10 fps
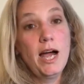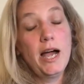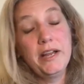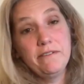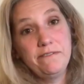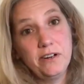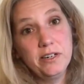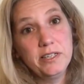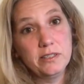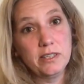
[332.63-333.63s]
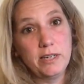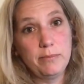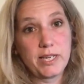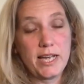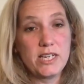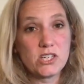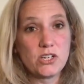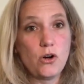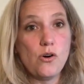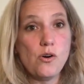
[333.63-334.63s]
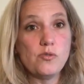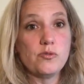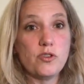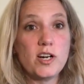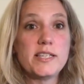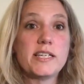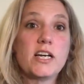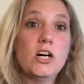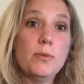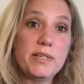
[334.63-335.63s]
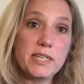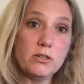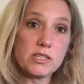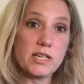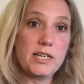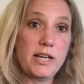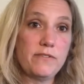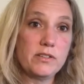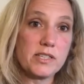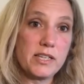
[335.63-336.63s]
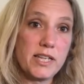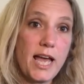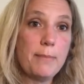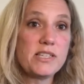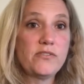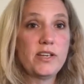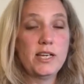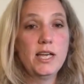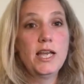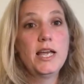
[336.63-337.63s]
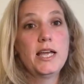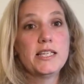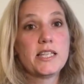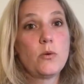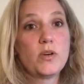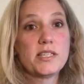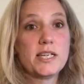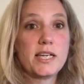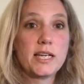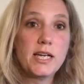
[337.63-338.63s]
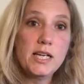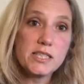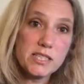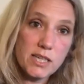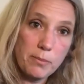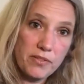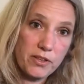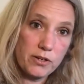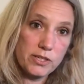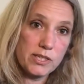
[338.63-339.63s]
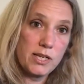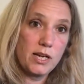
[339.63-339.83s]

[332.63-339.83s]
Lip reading: And a final implication of rising carbon dioxide levels in the atmosphere is that we're seeing some of those